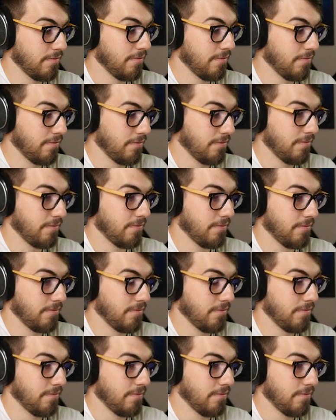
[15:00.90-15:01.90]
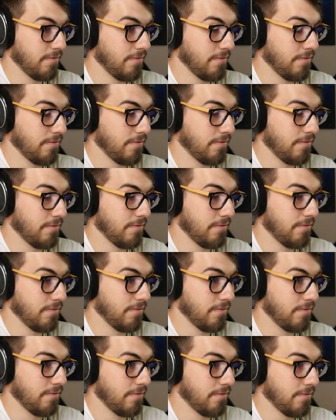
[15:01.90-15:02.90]

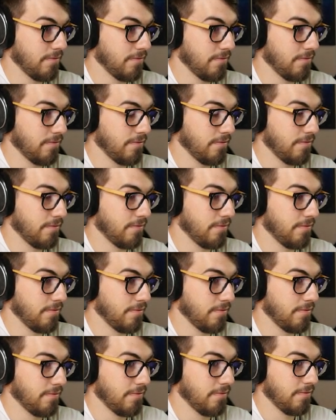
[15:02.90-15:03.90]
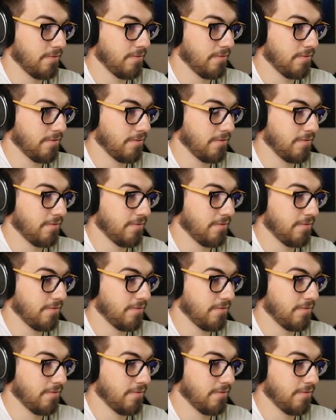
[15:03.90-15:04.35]
Nothing is said.